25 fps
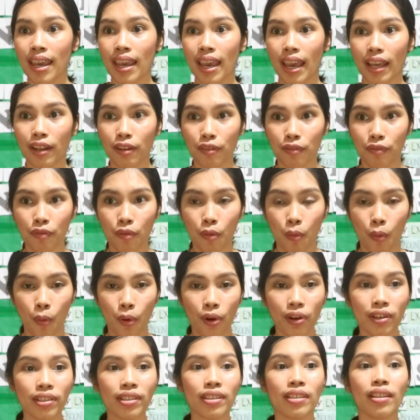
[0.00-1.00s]
And of
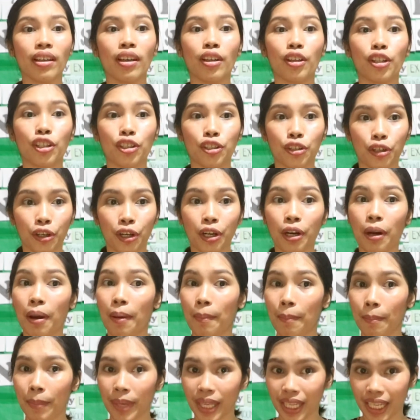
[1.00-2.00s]
course, their
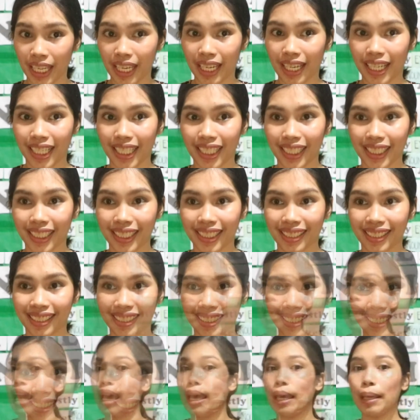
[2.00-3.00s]
meaning.
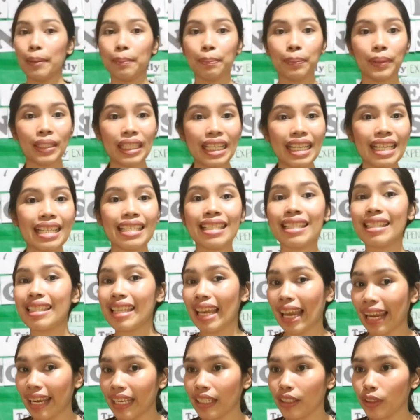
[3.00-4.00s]
And please
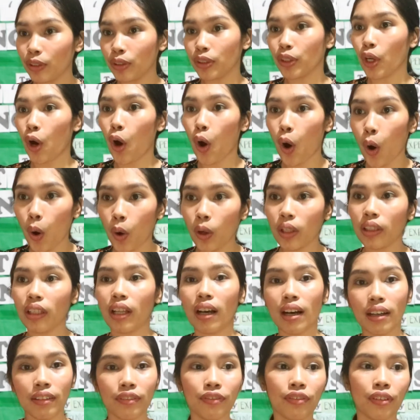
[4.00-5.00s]
take note all
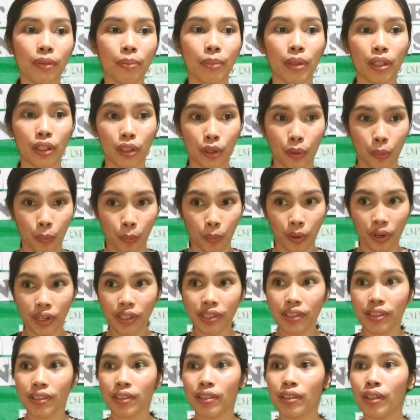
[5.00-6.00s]
unfamiliar
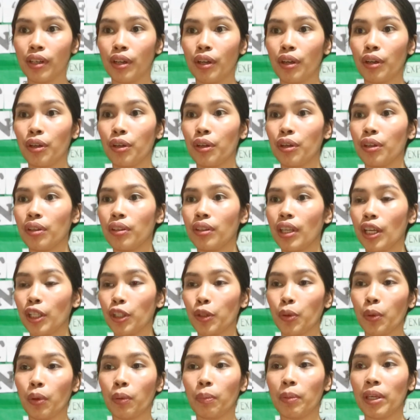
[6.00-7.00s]
words that
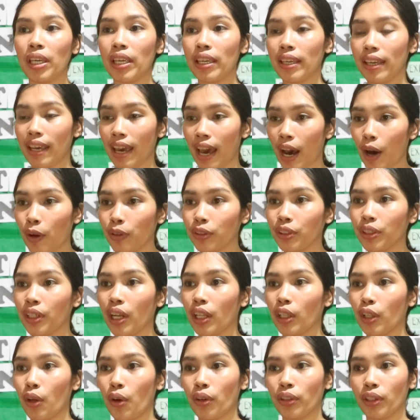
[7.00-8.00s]
you will be encounter
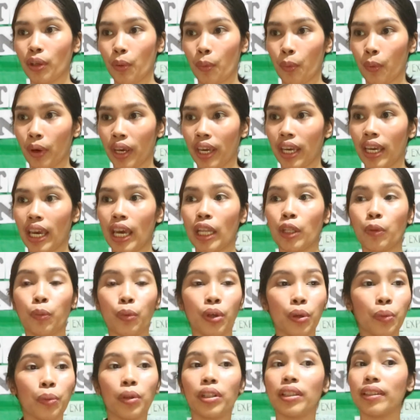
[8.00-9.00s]
along the way, and
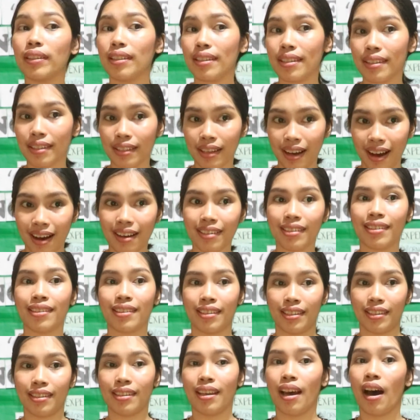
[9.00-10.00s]
we will discuss
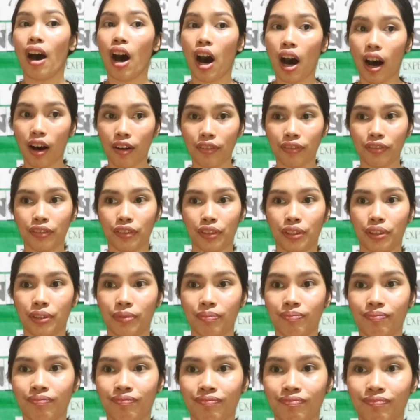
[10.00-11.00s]
this after.
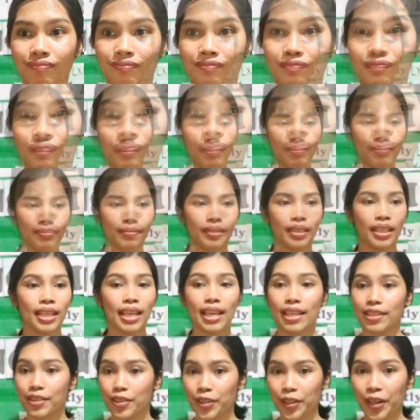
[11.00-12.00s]

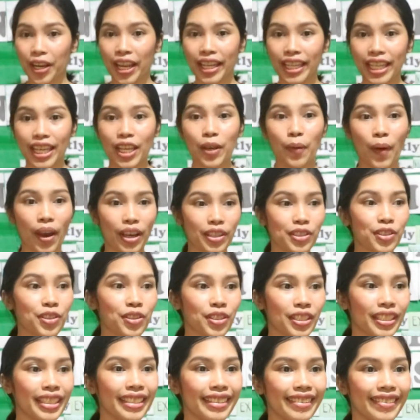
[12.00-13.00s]
Is there any
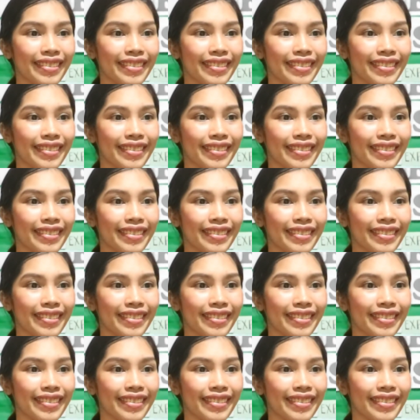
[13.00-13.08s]
question?